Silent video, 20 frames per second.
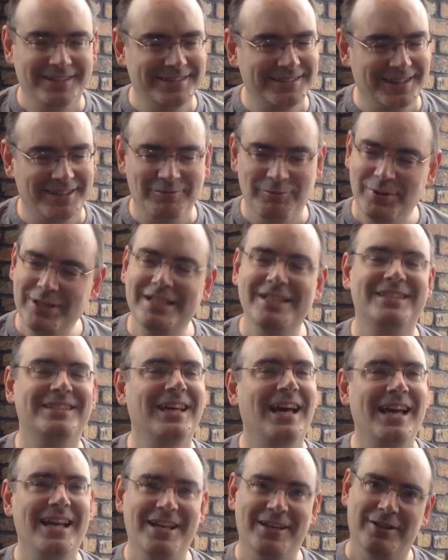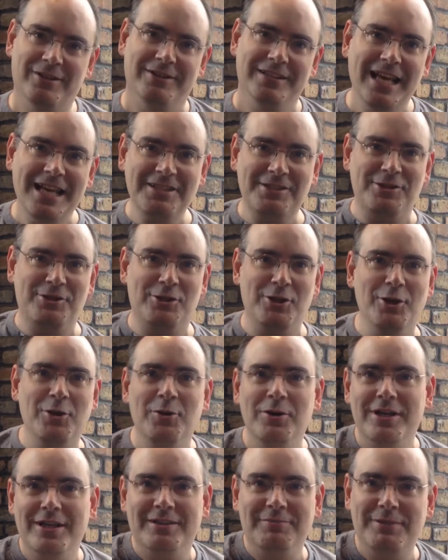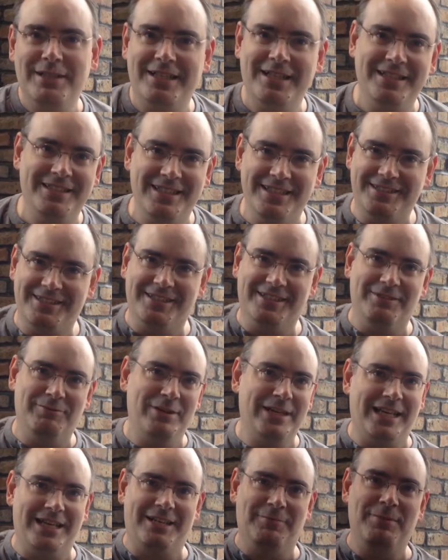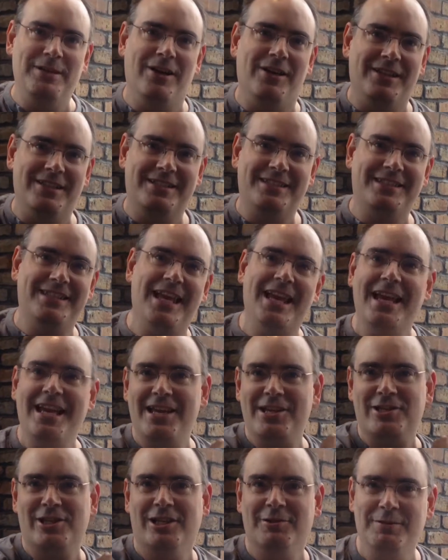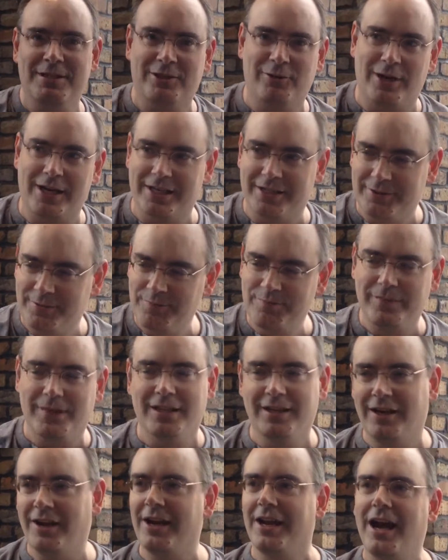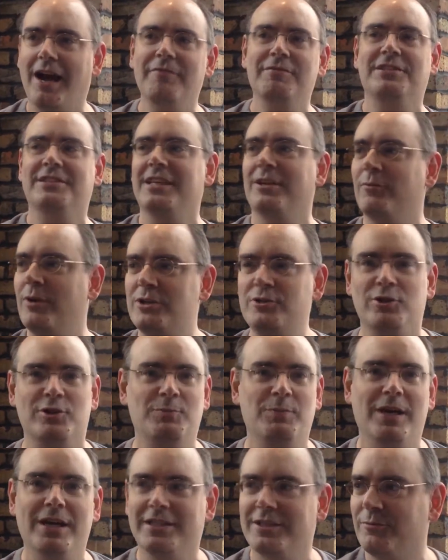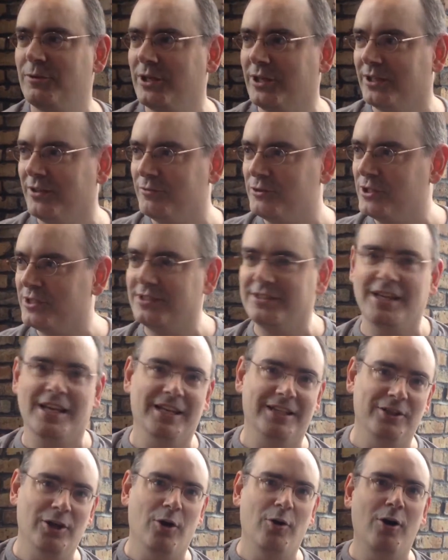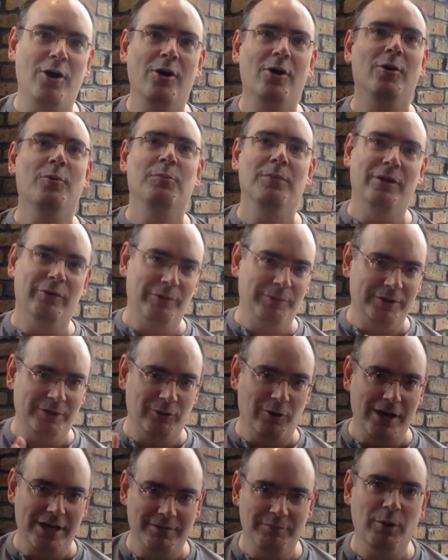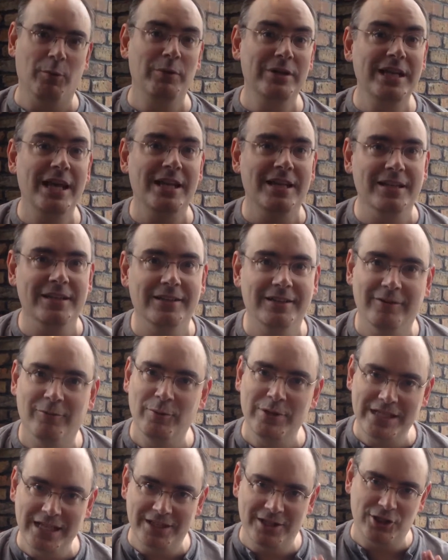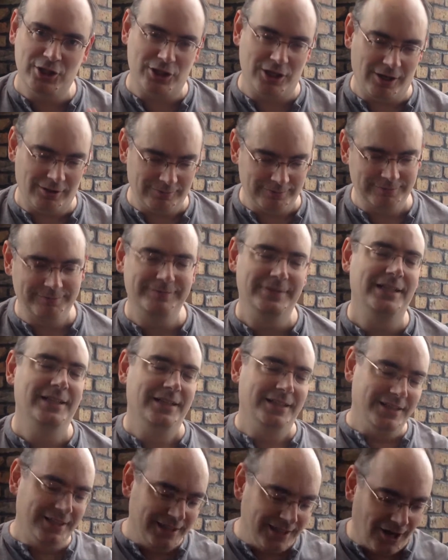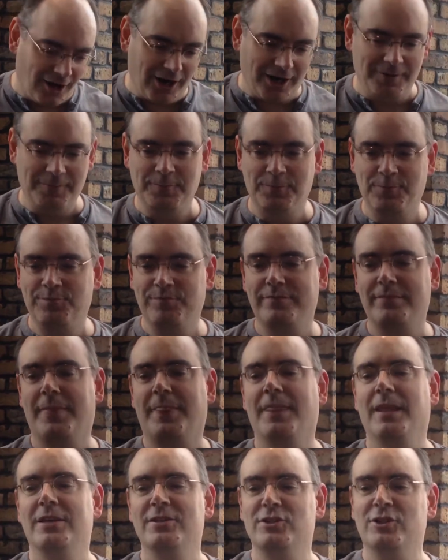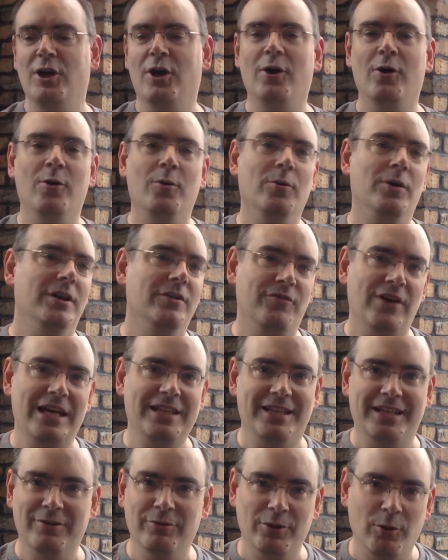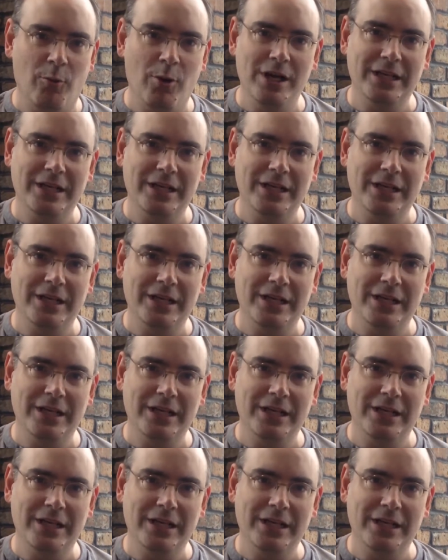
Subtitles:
So we decided, let's do it, because we get to be on a stage, it'll be great. All right, obviously in retrospect, if we could have just said, go home, that would have been great. But we did this show. All right, so in fact, the